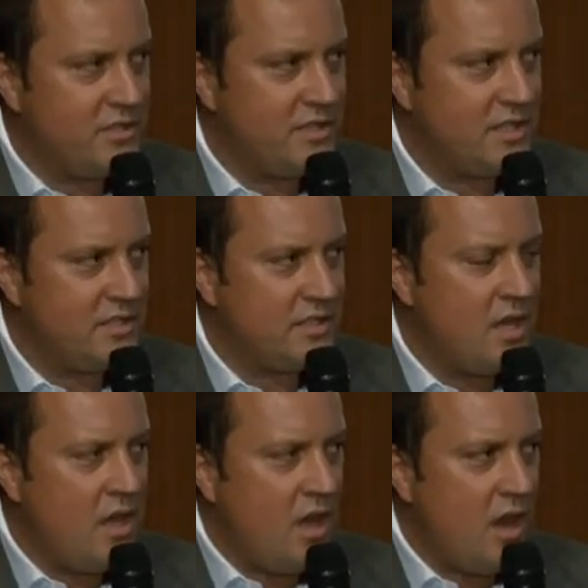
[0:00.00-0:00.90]
since
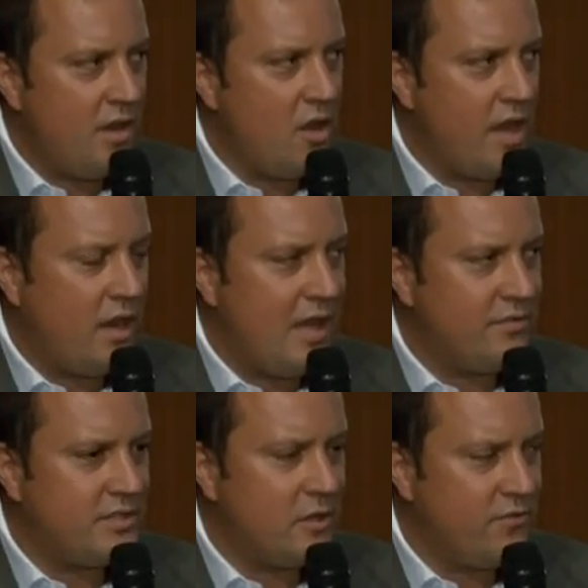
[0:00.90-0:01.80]
9-11.
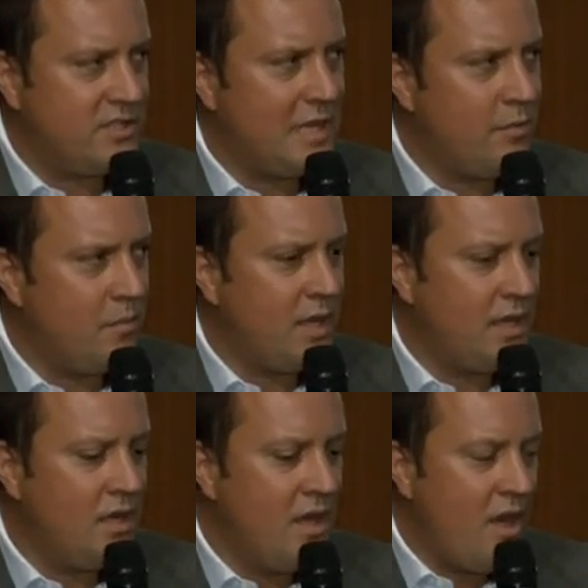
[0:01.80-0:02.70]
Uh, so for Tim and
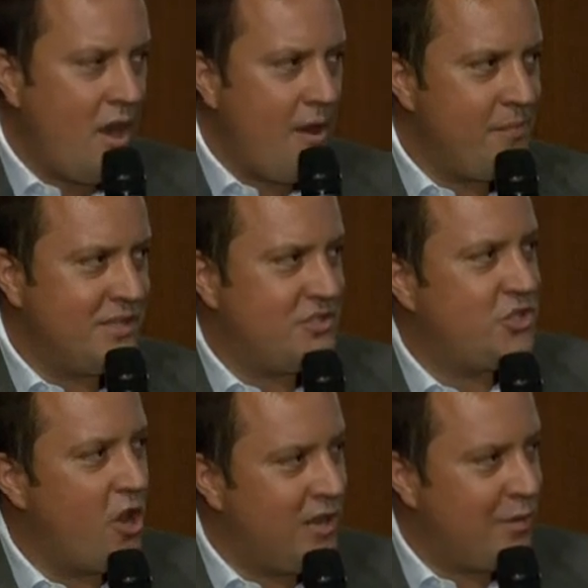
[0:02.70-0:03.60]
me, uh, this
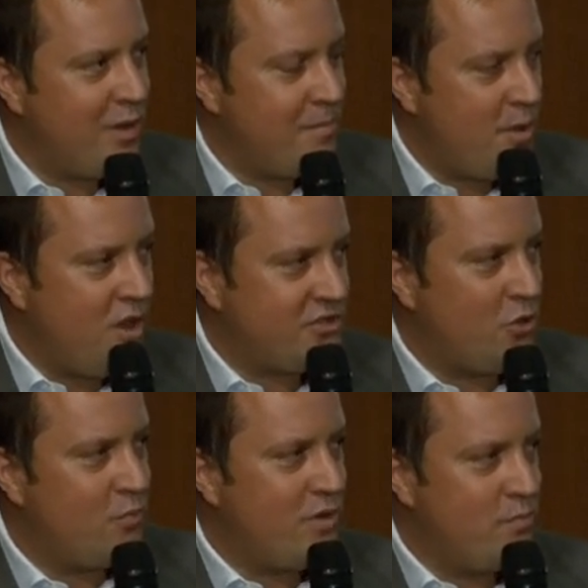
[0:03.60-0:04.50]
journey we embarked
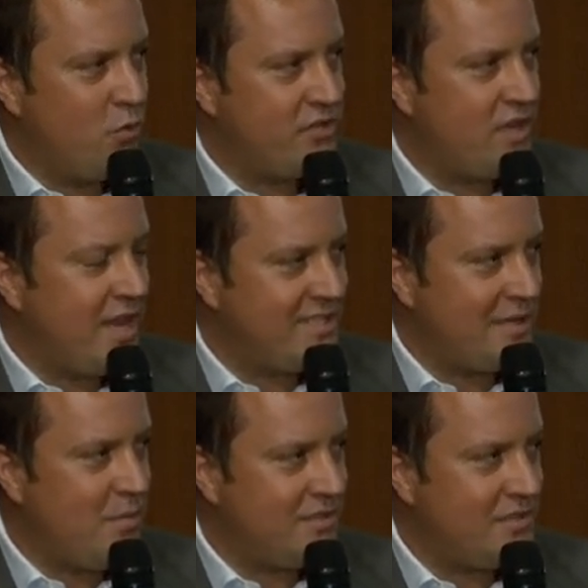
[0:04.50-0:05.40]
on with Morten
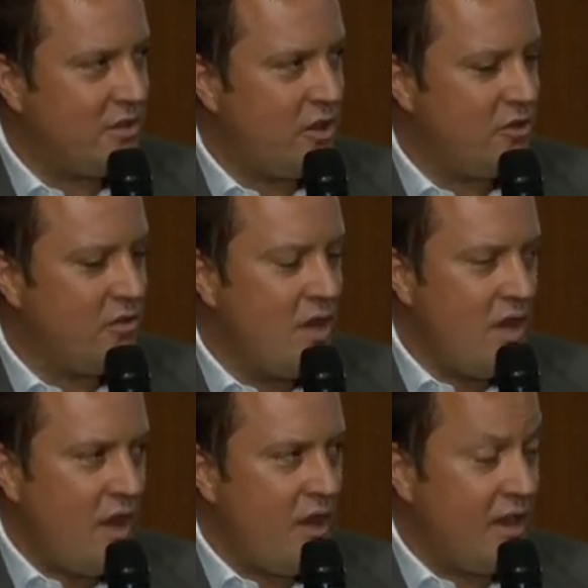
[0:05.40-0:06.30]
18 months ago
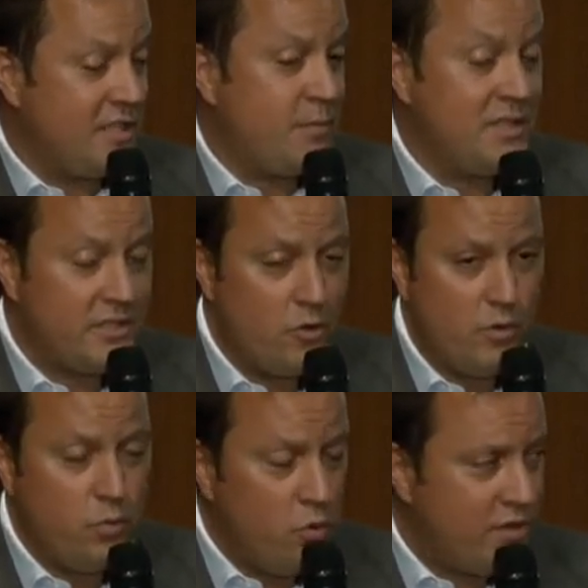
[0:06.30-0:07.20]
uh, has been so
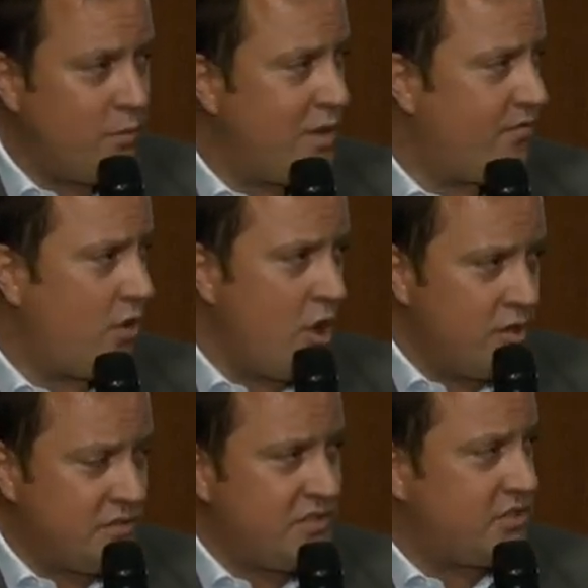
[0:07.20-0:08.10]
rewarding. We've
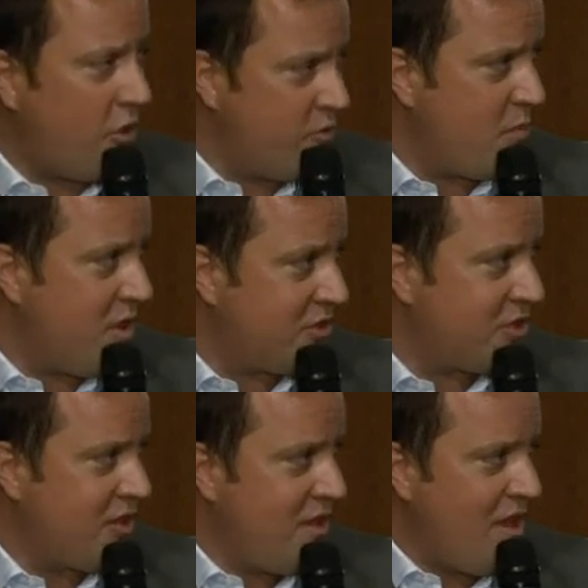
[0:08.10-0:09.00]
learned so
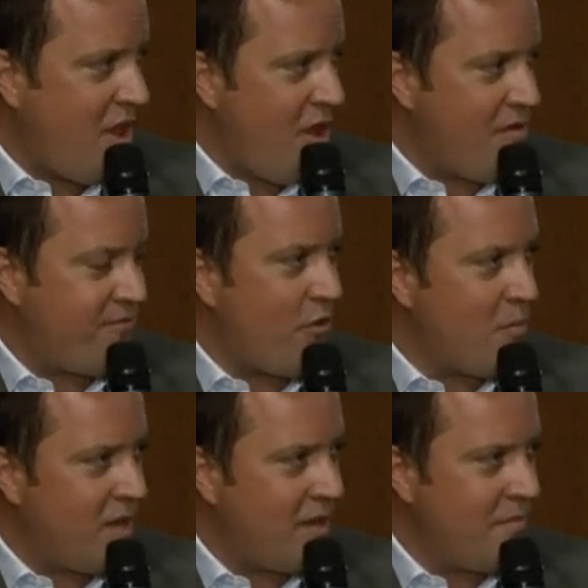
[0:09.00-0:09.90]
much
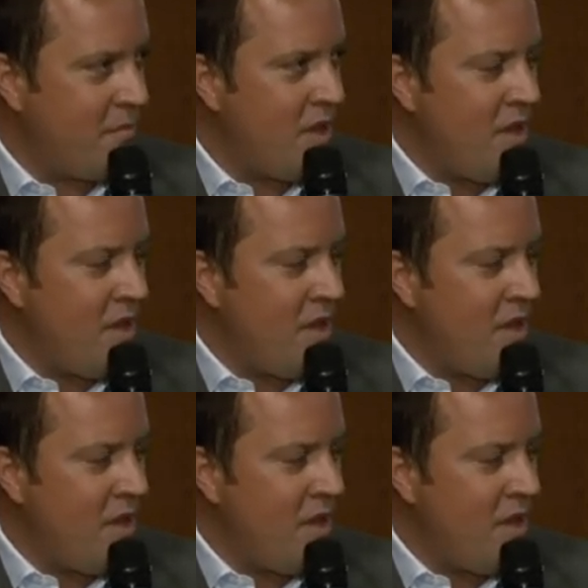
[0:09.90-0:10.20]
from him.